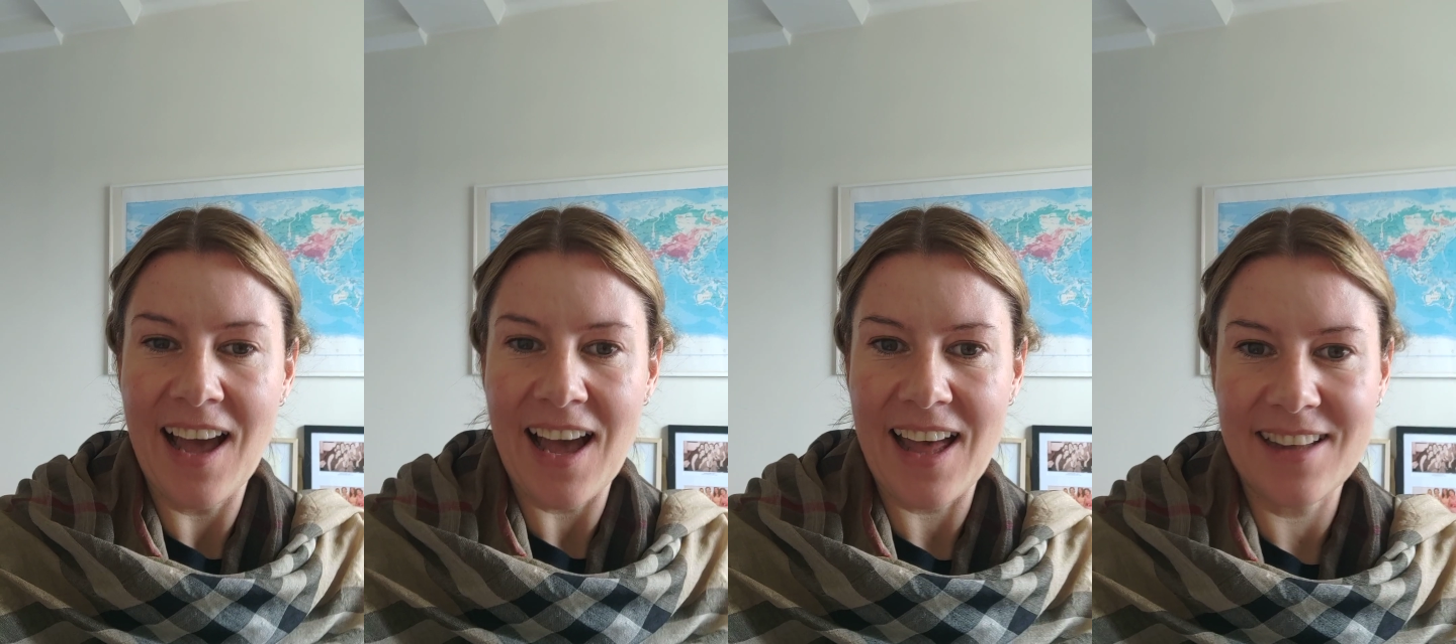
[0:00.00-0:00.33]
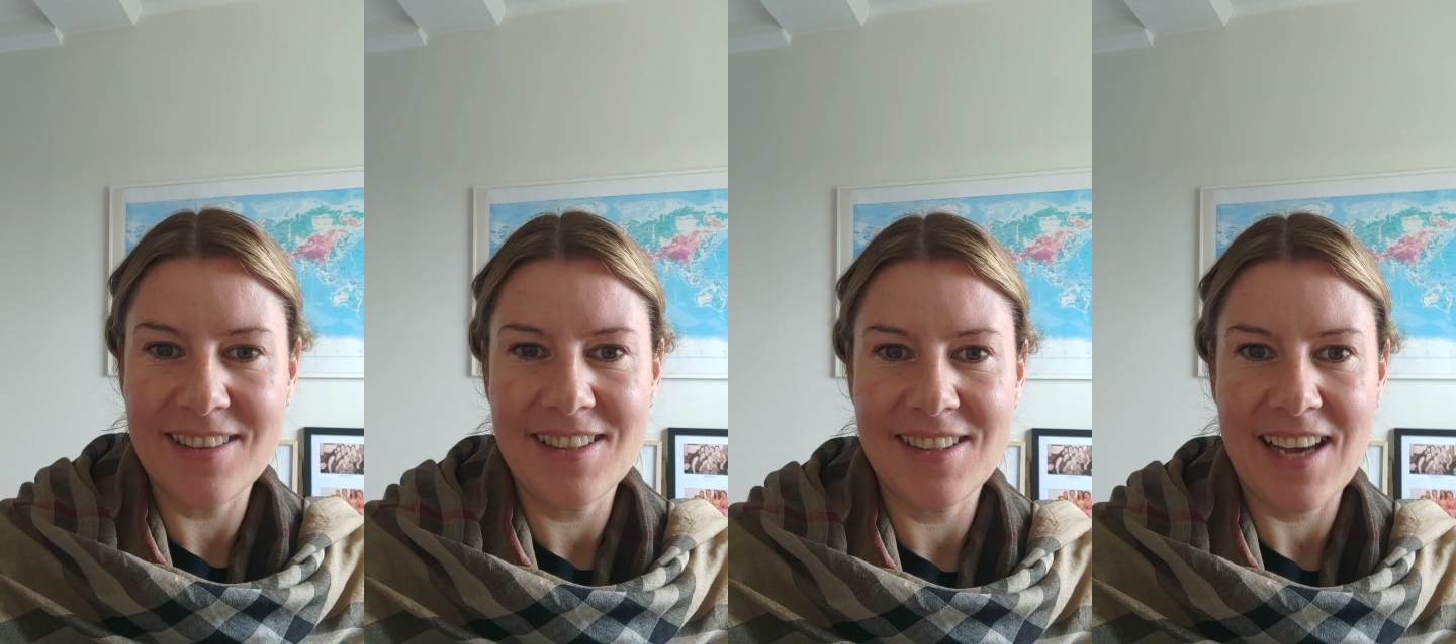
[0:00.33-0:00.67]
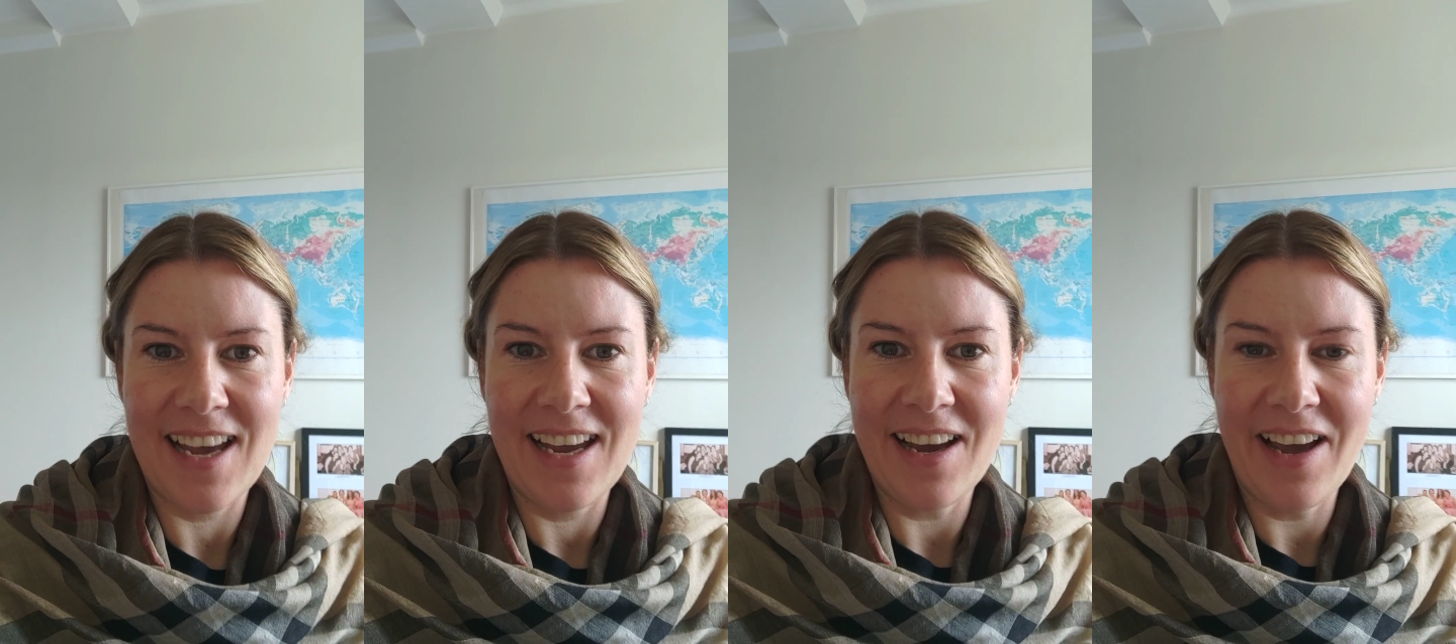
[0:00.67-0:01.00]
and
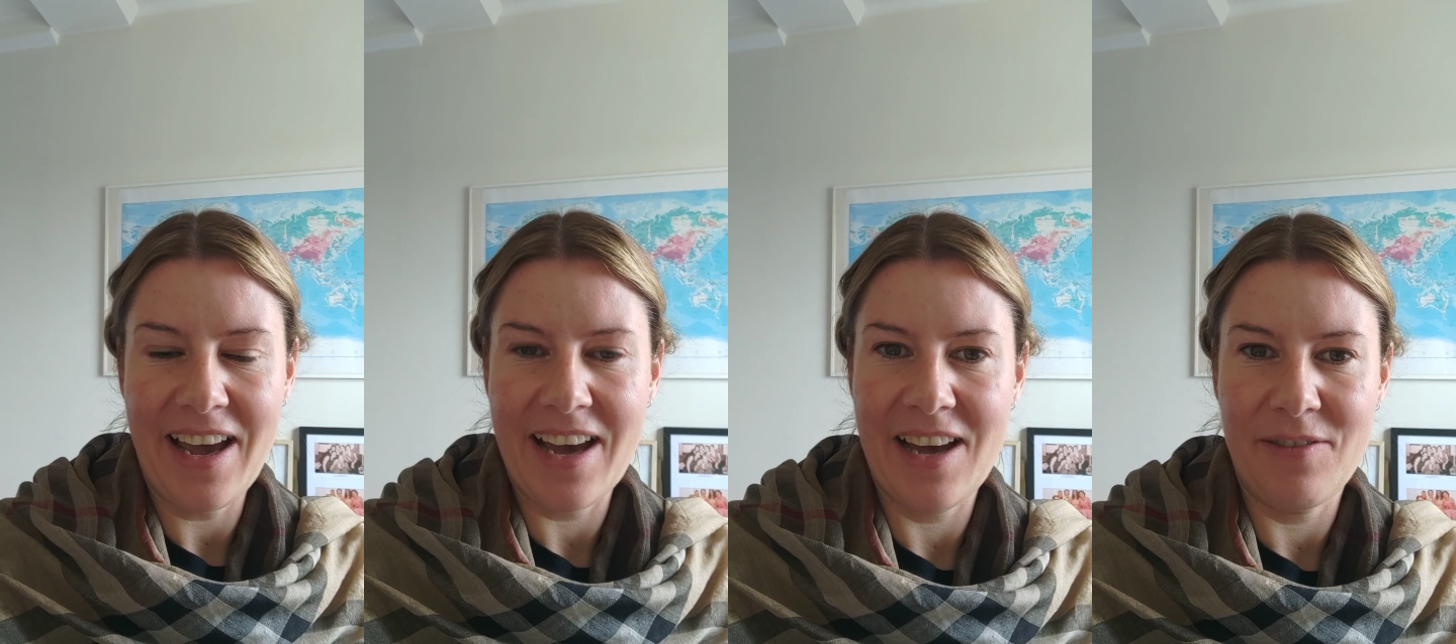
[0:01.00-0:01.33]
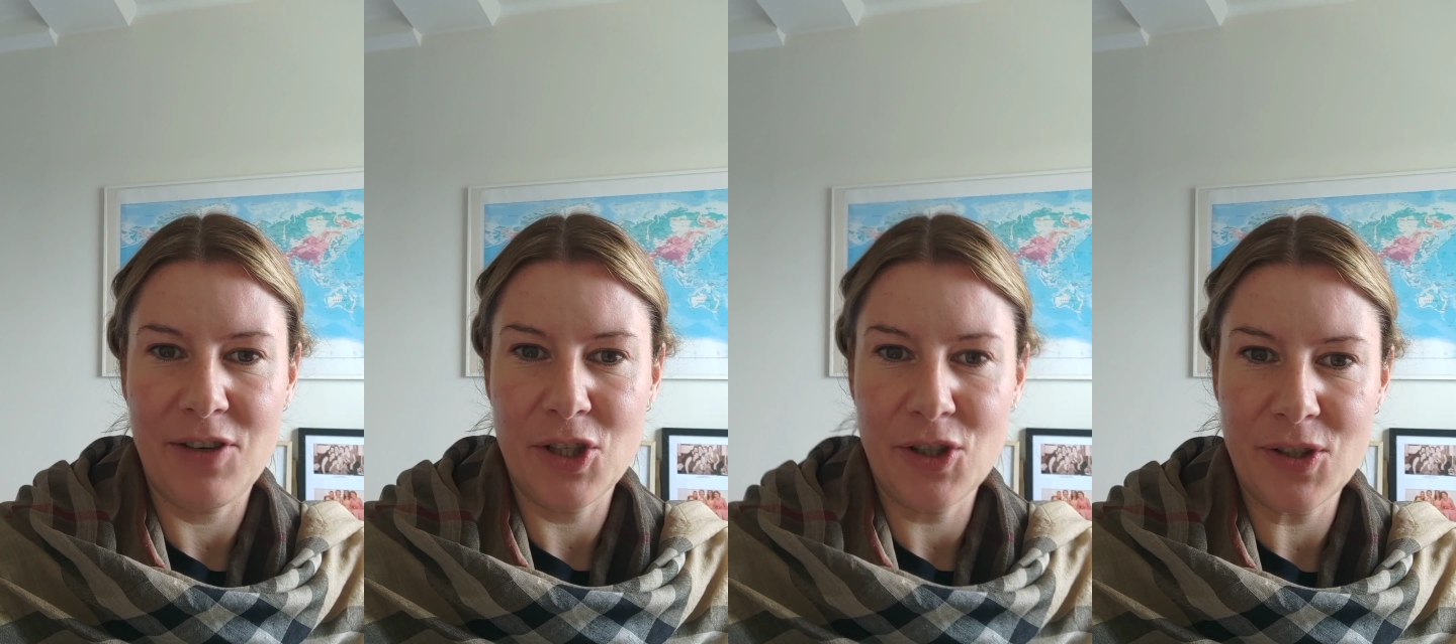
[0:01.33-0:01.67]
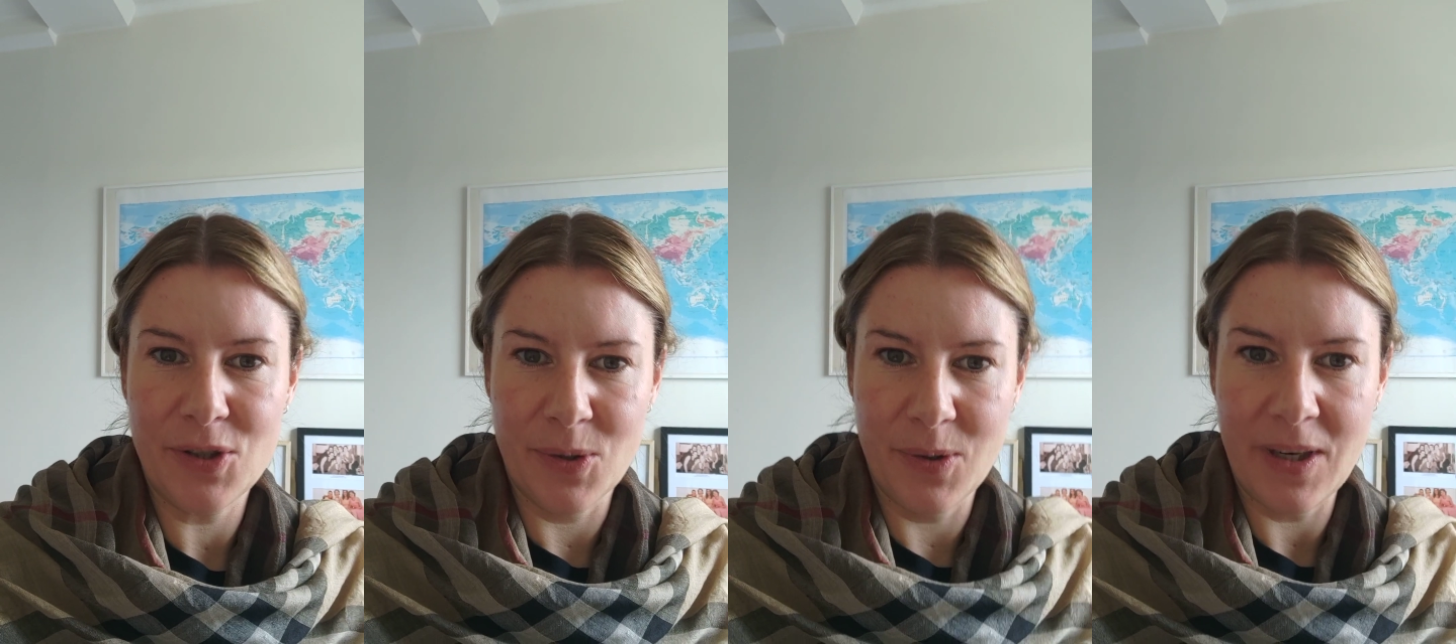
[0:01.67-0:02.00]
today I have a
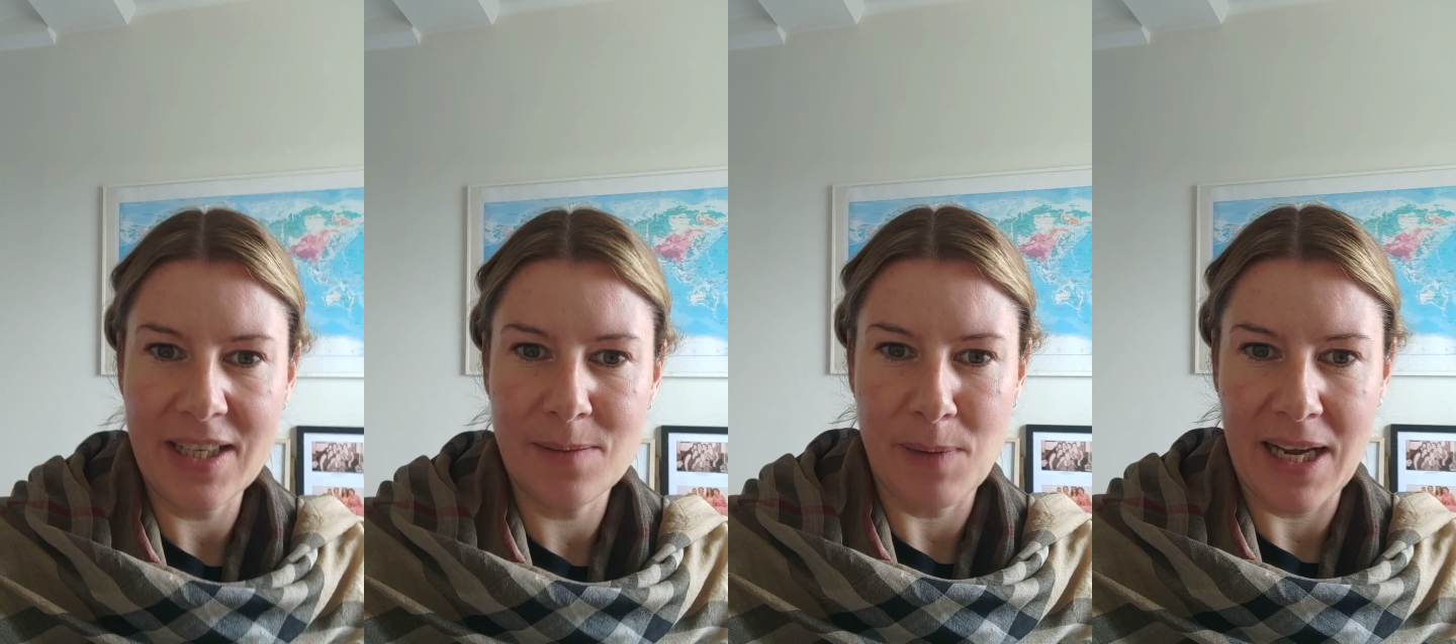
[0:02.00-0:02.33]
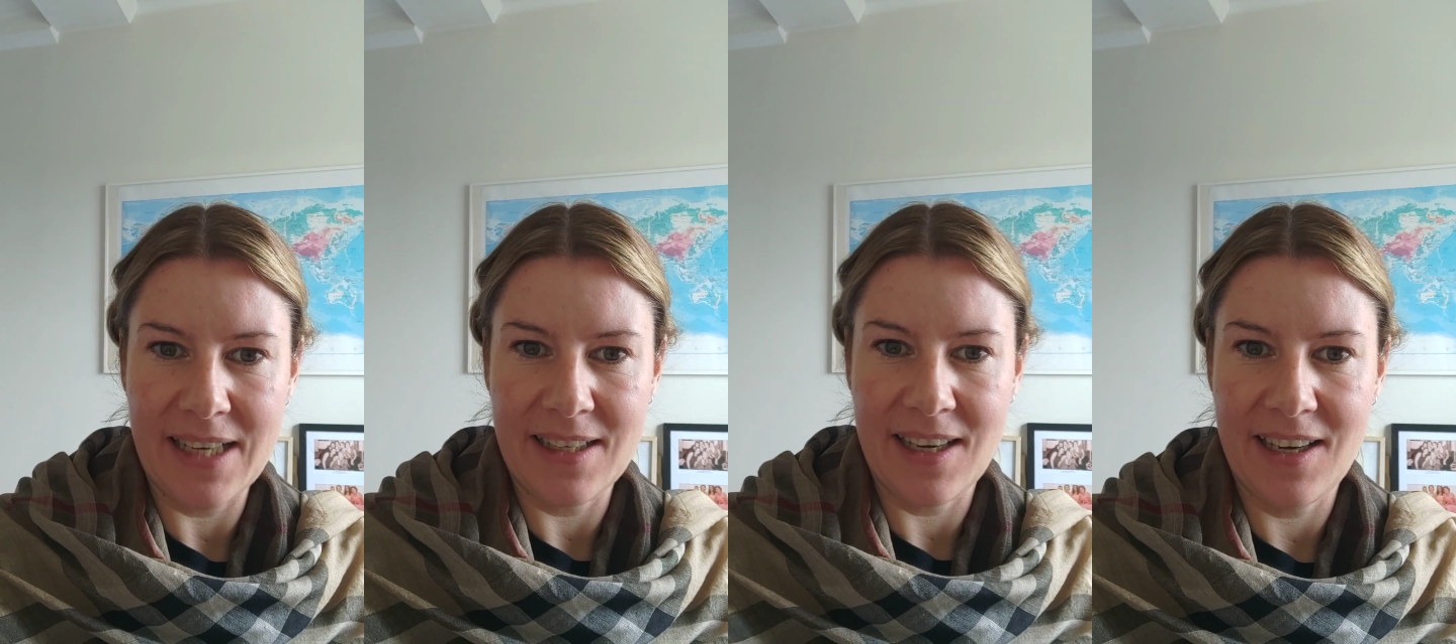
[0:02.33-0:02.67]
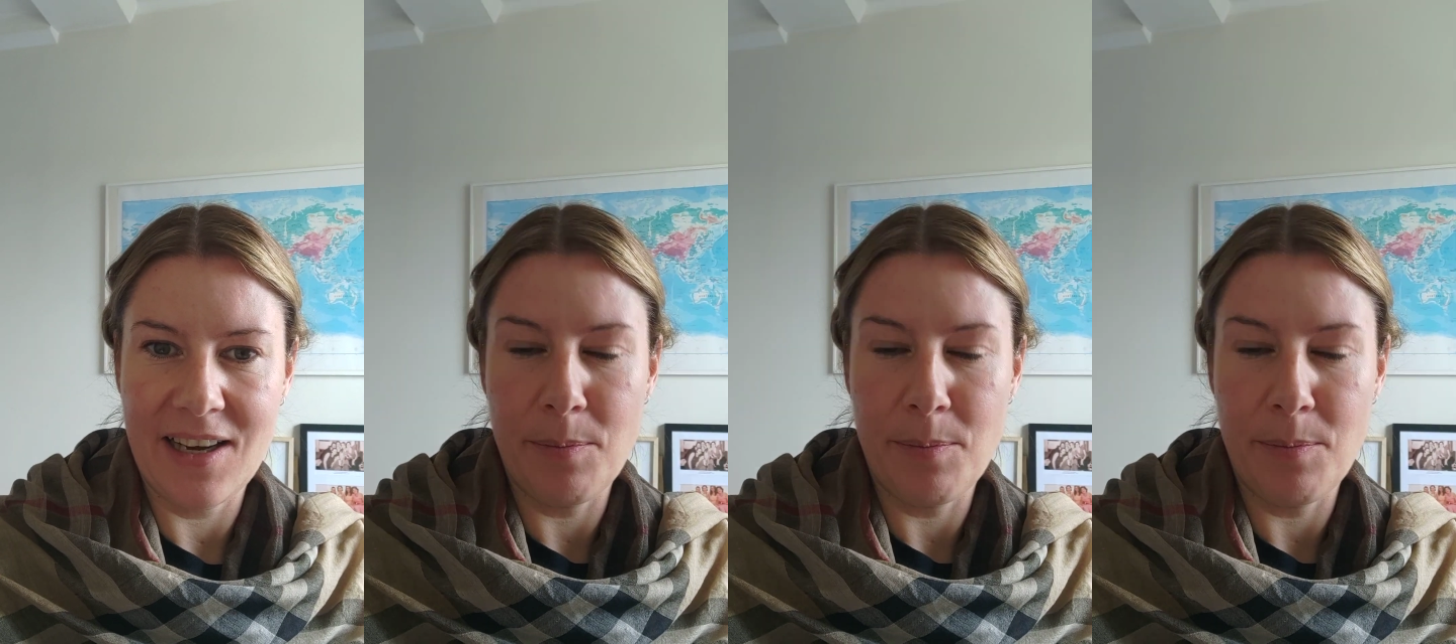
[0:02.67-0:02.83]
short explainer